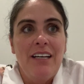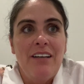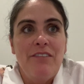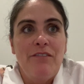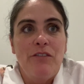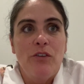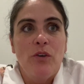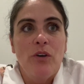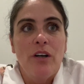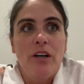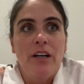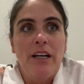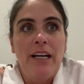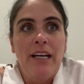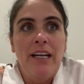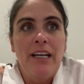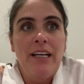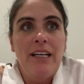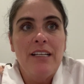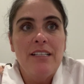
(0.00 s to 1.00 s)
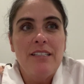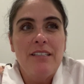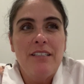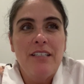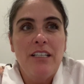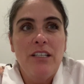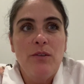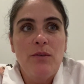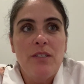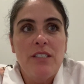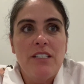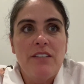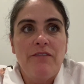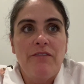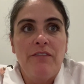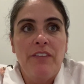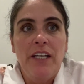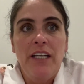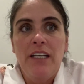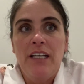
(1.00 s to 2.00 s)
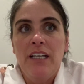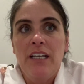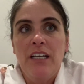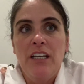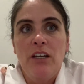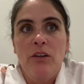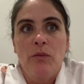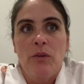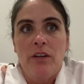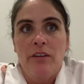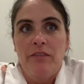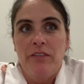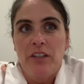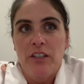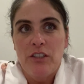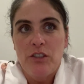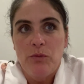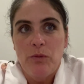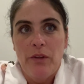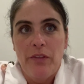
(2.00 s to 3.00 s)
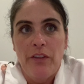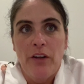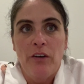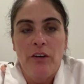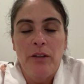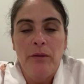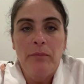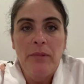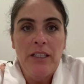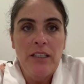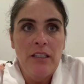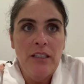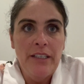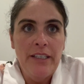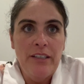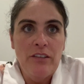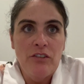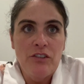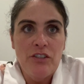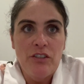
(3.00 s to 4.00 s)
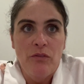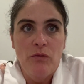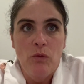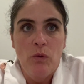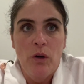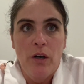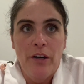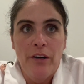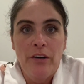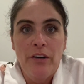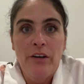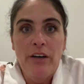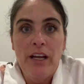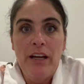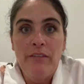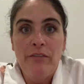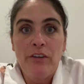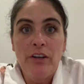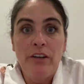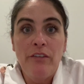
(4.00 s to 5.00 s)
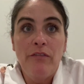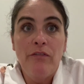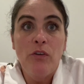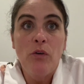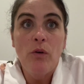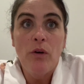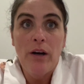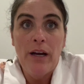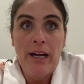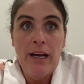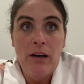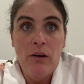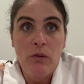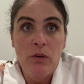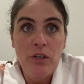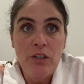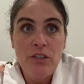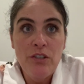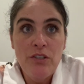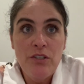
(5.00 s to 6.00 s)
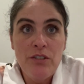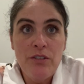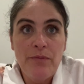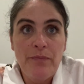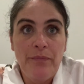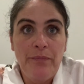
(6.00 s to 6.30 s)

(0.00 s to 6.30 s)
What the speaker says: For a continuous feeding, you want to flush with 30 milliliters of water every 4 hours.